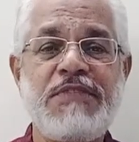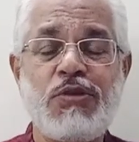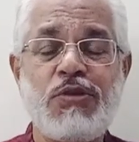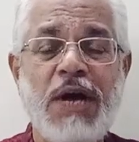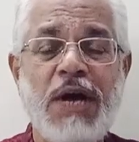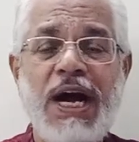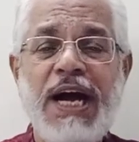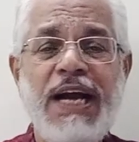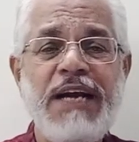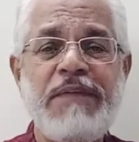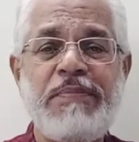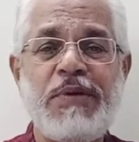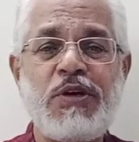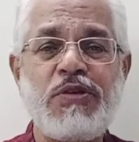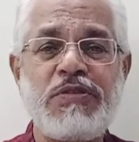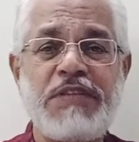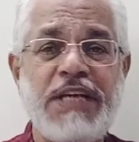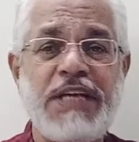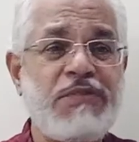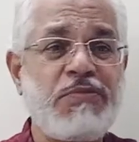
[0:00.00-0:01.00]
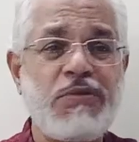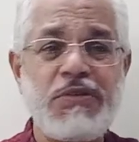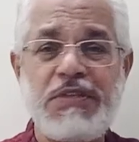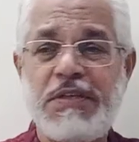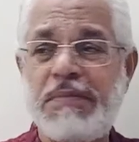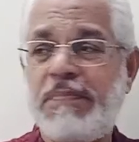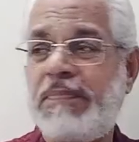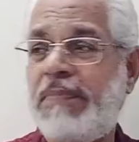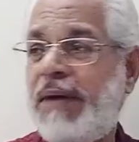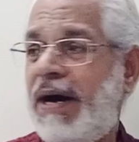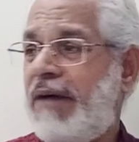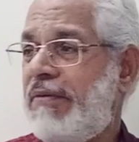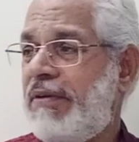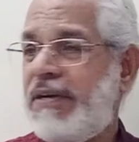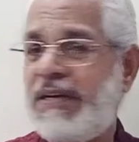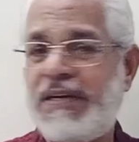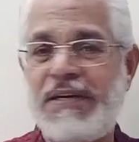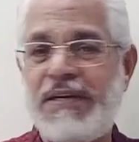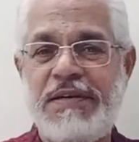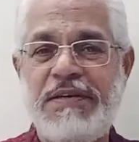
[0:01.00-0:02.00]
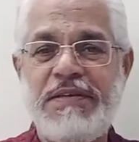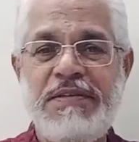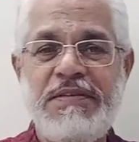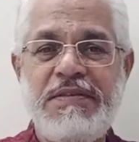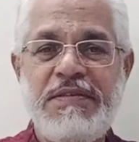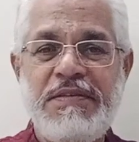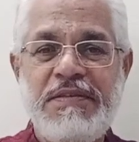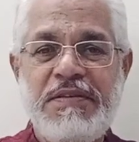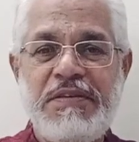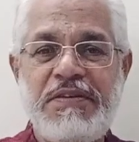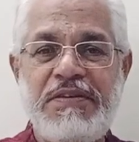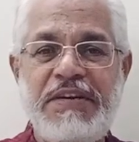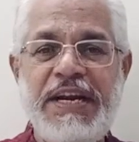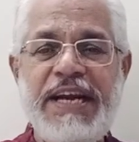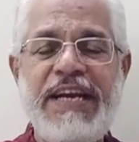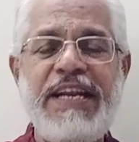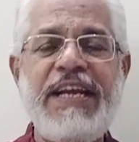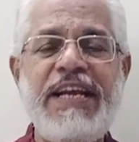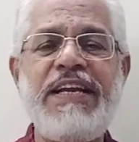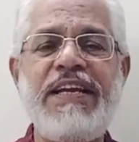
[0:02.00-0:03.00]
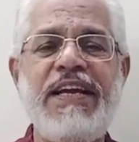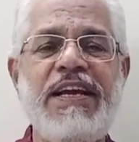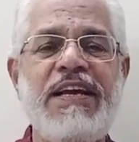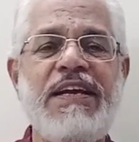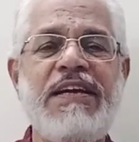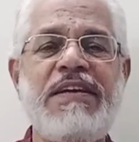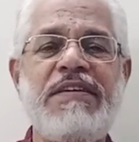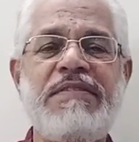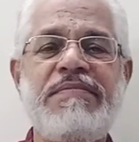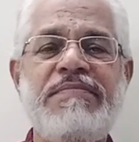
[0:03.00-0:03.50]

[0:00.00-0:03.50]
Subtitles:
You can't, because that was the power radiating.